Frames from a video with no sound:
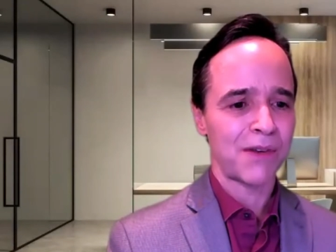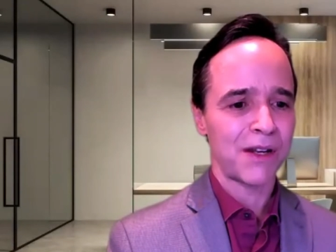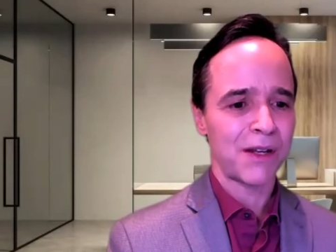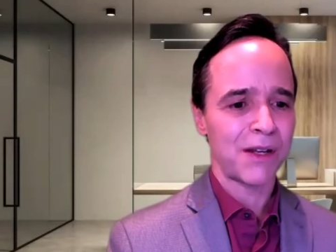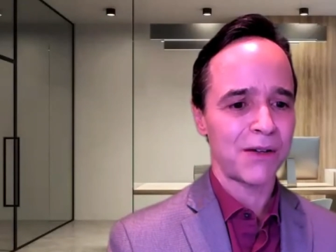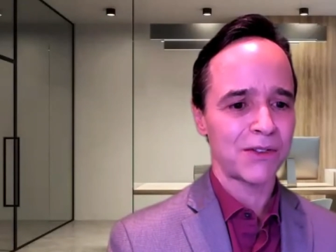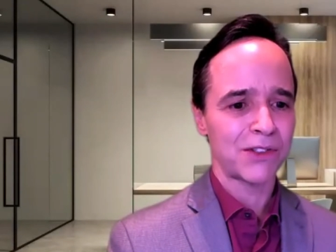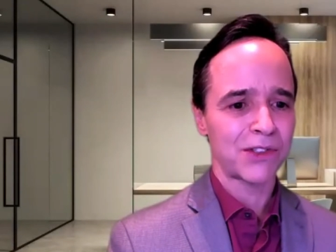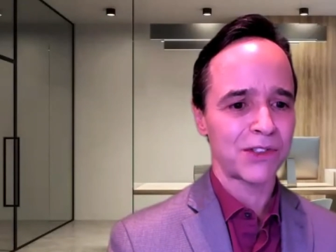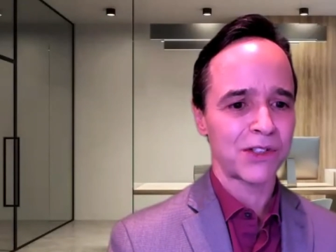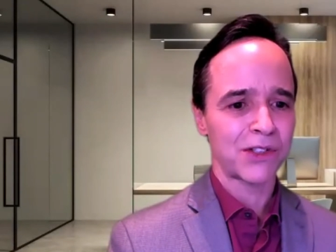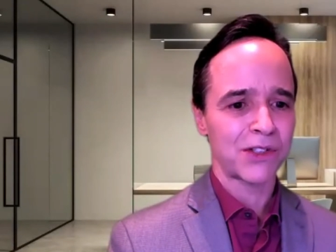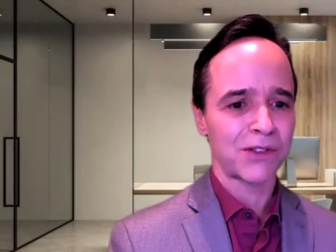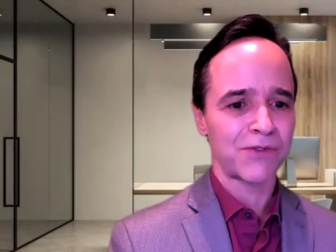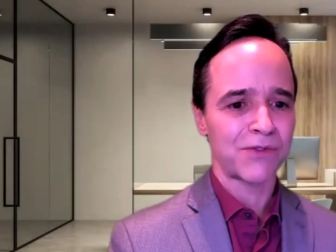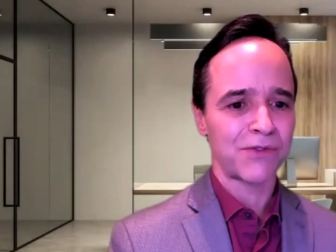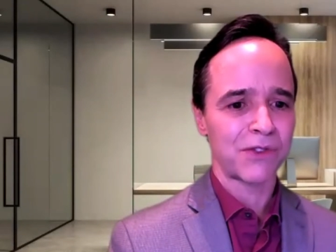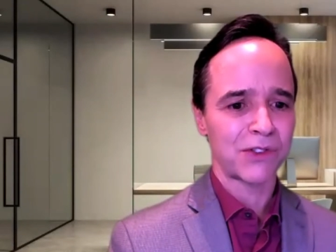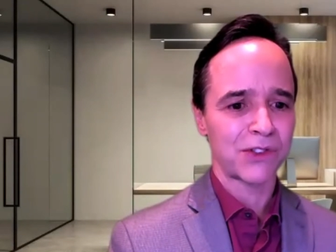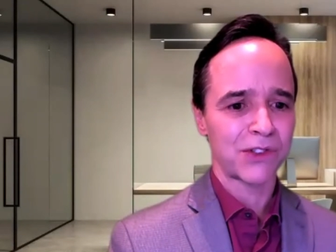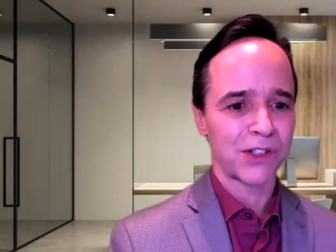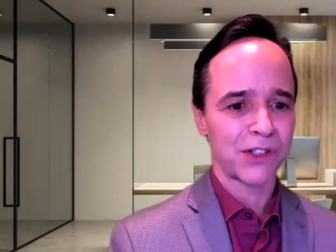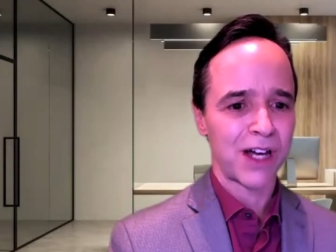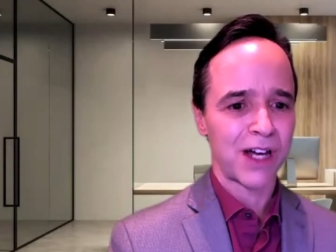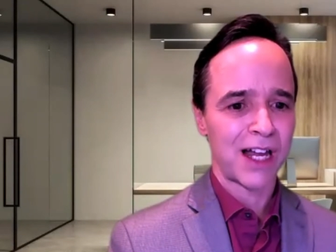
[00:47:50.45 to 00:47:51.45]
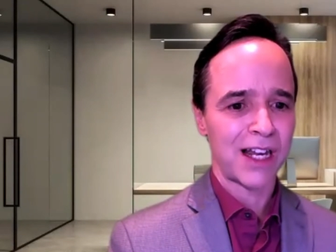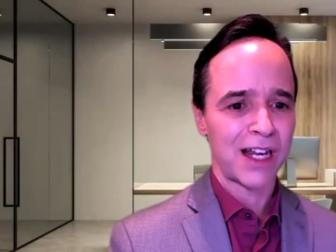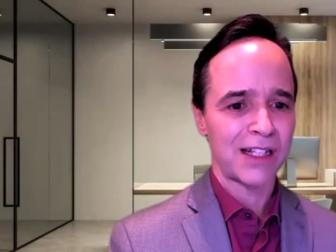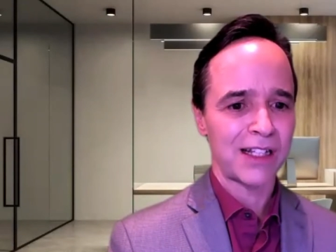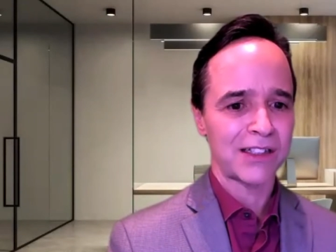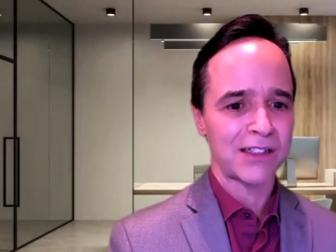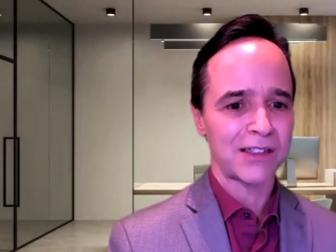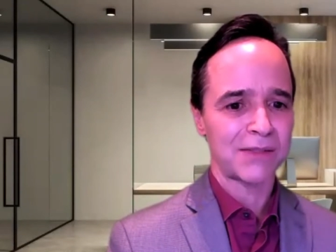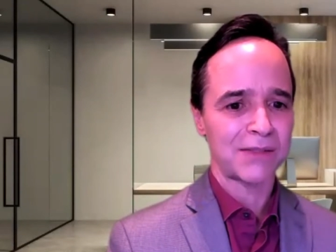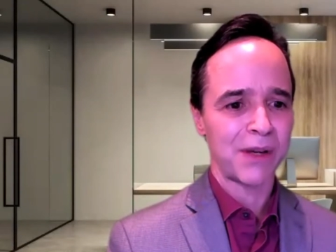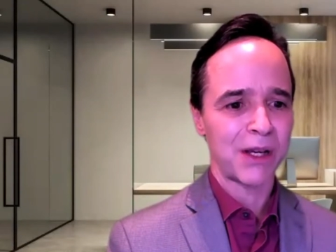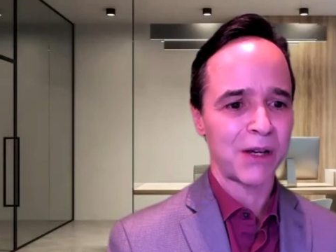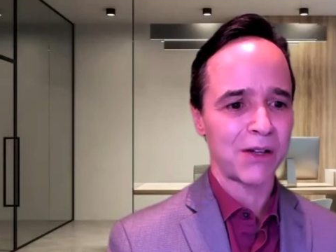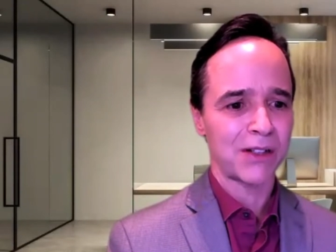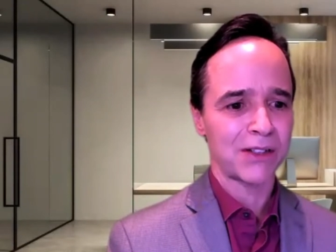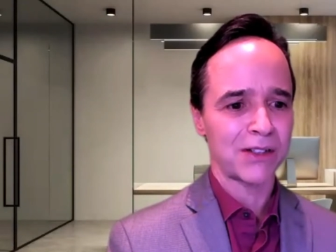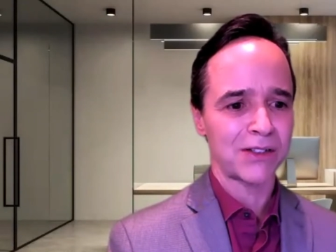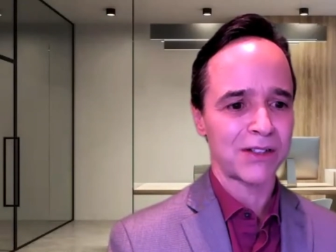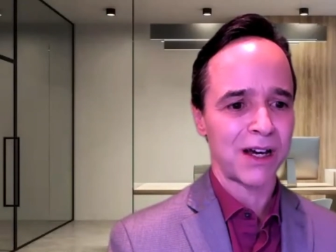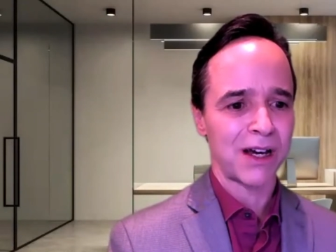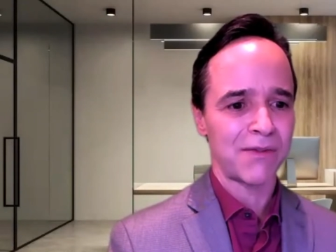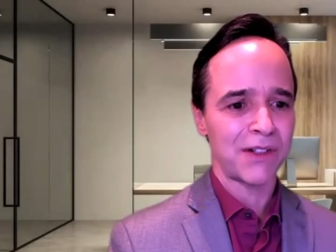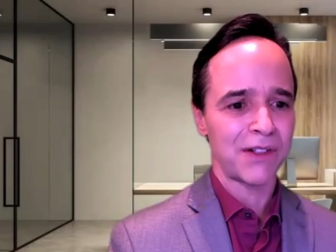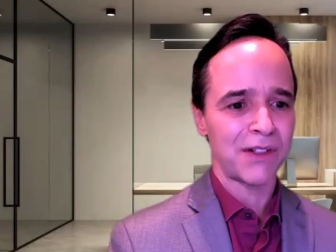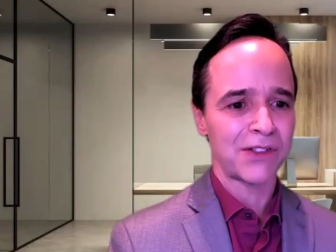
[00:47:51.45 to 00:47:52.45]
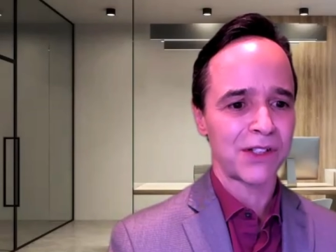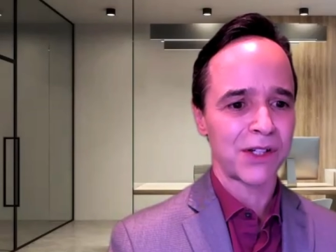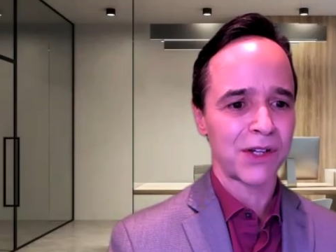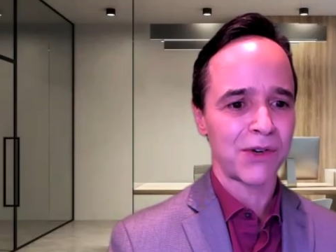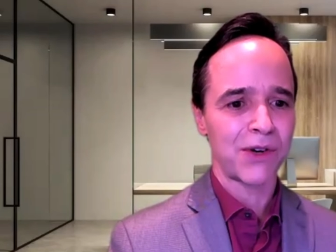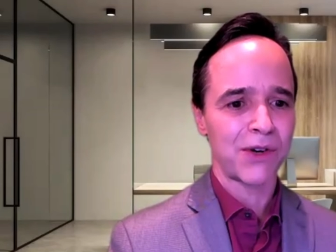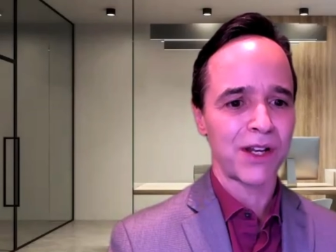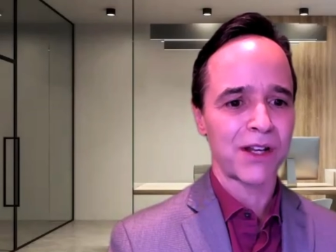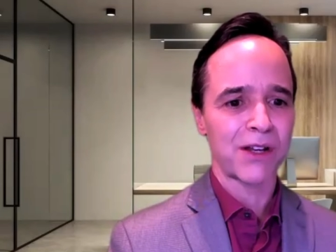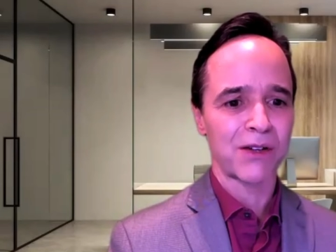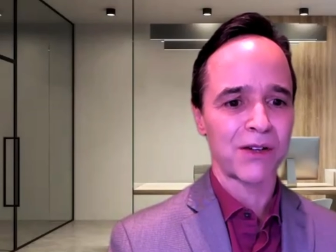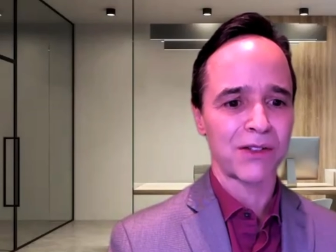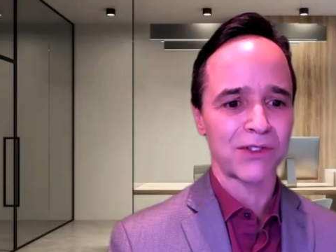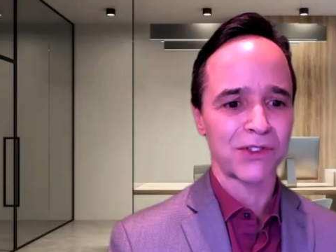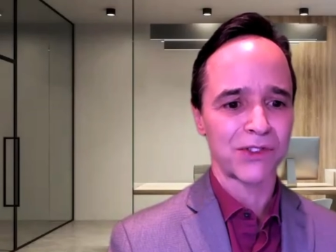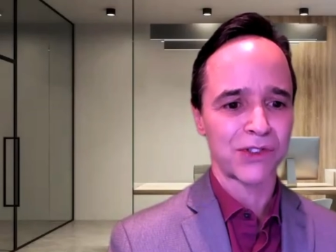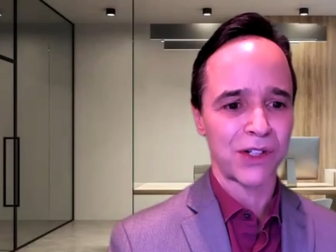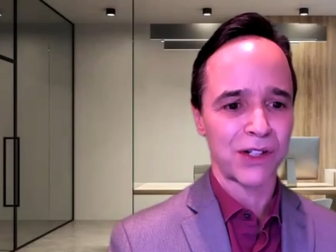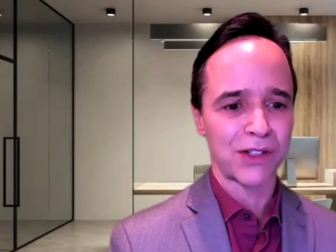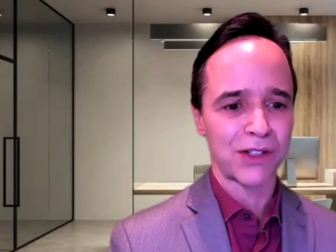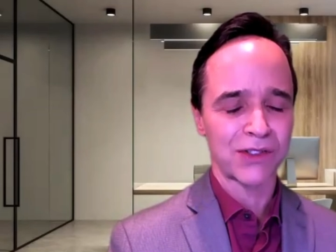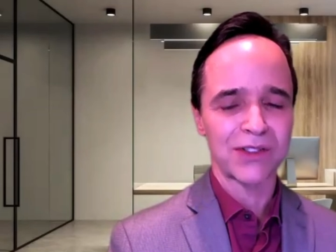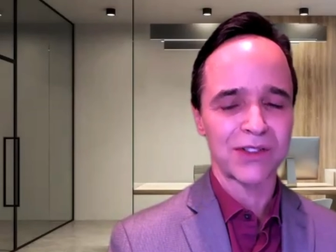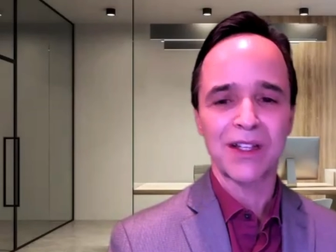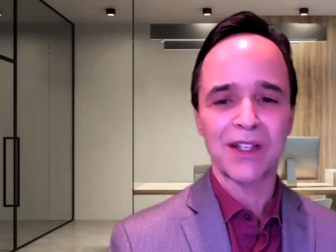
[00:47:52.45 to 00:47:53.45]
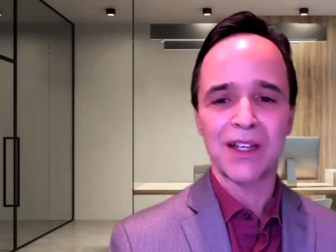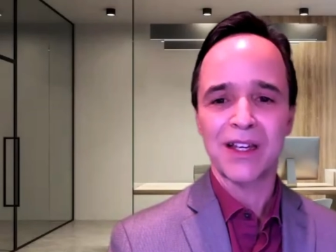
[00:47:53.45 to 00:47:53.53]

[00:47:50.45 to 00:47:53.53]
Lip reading: new digital functionalities because of the security concerns.